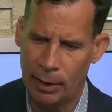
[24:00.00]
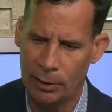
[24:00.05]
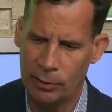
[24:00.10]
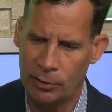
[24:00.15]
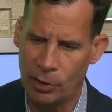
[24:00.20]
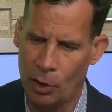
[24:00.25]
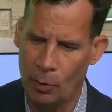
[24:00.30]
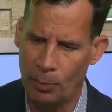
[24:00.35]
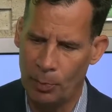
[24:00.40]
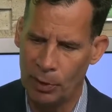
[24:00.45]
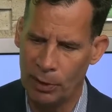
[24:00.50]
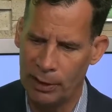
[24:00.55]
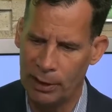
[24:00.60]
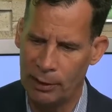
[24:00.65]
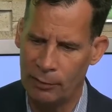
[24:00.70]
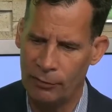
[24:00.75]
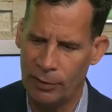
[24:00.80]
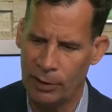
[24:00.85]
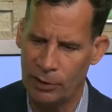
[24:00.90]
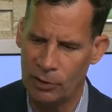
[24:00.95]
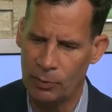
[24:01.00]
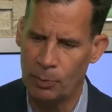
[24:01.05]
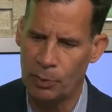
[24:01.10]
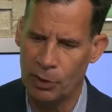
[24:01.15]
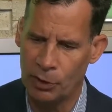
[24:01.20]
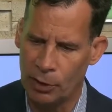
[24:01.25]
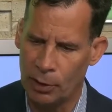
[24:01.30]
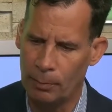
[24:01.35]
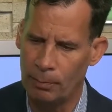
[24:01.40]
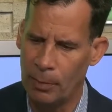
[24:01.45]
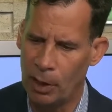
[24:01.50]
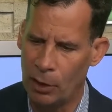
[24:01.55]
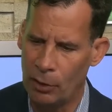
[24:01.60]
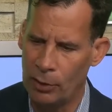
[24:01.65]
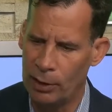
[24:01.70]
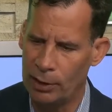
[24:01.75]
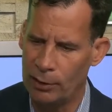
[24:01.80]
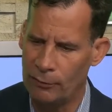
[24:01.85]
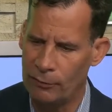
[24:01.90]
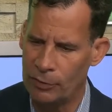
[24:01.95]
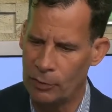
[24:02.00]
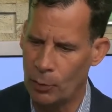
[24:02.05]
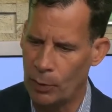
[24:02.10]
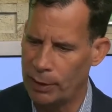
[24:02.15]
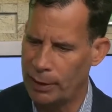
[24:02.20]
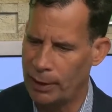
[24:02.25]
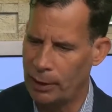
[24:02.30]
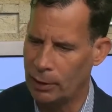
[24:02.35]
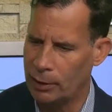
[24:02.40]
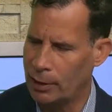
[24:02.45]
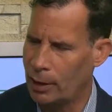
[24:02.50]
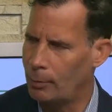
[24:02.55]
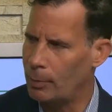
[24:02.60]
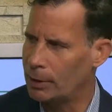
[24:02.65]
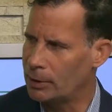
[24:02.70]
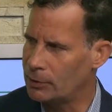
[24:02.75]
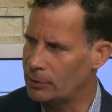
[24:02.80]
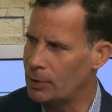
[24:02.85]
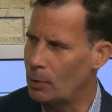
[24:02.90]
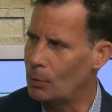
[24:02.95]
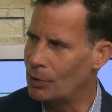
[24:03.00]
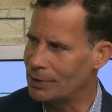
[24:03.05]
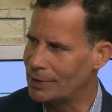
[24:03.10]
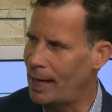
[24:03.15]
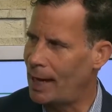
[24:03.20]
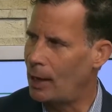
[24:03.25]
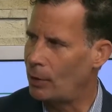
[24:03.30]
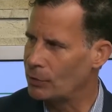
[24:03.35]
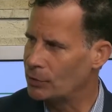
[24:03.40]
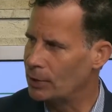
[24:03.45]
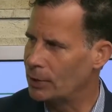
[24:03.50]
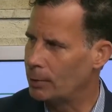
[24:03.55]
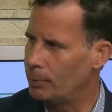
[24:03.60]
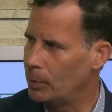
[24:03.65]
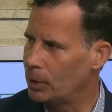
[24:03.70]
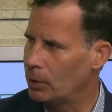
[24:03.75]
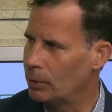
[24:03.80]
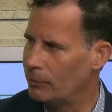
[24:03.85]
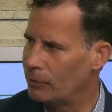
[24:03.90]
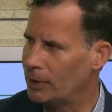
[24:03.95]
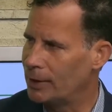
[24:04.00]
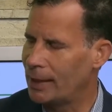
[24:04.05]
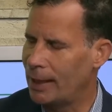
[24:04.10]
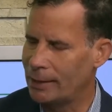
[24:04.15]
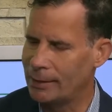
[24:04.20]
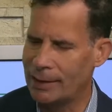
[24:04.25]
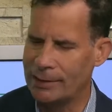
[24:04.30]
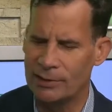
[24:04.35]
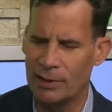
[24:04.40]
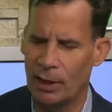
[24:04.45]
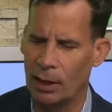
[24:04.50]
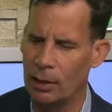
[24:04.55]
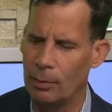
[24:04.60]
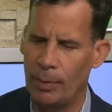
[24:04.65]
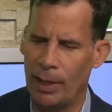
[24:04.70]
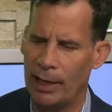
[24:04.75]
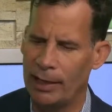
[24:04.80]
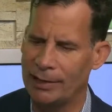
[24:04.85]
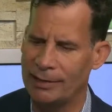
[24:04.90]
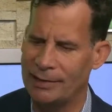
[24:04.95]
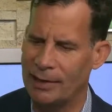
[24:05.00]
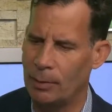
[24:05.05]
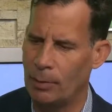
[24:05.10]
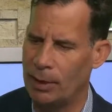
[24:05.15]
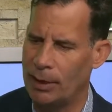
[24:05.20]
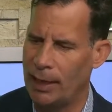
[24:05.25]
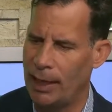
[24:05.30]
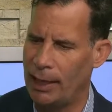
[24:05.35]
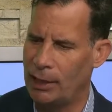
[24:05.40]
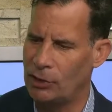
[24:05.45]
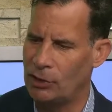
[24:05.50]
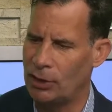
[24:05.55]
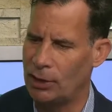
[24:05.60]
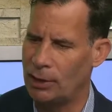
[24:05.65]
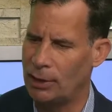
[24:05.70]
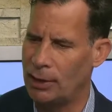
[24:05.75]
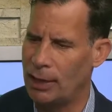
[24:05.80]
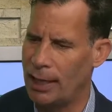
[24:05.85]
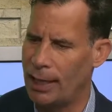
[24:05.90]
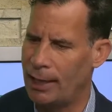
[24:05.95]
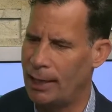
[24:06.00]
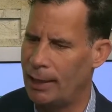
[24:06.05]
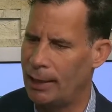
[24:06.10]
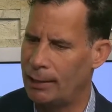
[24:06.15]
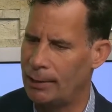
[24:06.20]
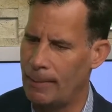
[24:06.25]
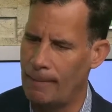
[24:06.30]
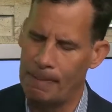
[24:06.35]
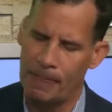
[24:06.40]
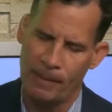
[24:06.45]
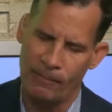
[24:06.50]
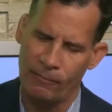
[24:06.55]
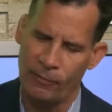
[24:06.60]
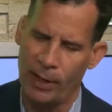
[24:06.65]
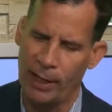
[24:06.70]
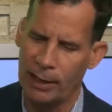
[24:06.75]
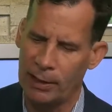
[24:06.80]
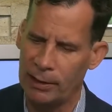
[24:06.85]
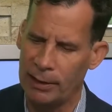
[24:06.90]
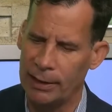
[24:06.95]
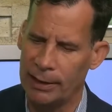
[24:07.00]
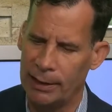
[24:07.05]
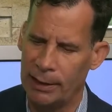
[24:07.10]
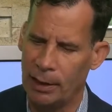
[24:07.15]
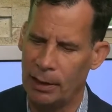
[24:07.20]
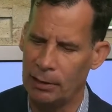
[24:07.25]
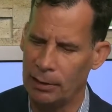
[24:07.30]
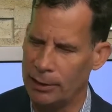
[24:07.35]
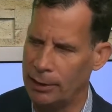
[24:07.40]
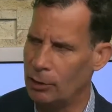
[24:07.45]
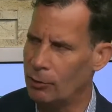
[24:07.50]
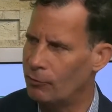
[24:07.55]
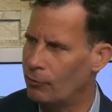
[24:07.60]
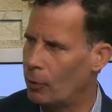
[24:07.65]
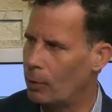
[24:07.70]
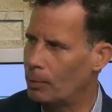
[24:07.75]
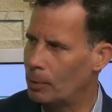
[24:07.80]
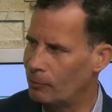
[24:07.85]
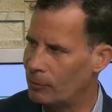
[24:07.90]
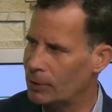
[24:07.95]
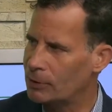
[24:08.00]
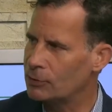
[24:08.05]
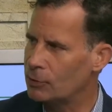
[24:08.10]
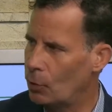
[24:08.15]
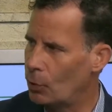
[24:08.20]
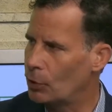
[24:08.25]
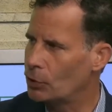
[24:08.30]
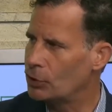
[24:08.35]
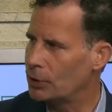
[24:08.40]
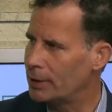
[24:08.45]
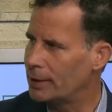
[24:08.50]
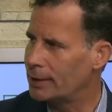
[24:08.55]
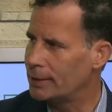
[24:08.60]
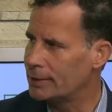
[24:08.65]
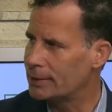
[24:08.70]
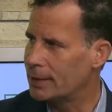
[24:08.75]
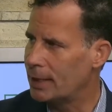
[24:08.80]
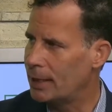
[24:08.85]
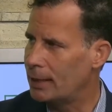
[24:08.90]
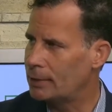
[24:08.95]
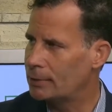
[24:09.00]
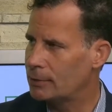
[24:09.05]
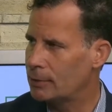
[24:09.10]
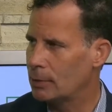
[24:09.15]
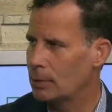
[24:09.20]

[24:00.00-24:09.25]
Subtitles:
don't believe there's pure motives when they're coming to someone's house in the middle of the night. That's all about intimidation and, frankly, a legal form of extortion in a sense.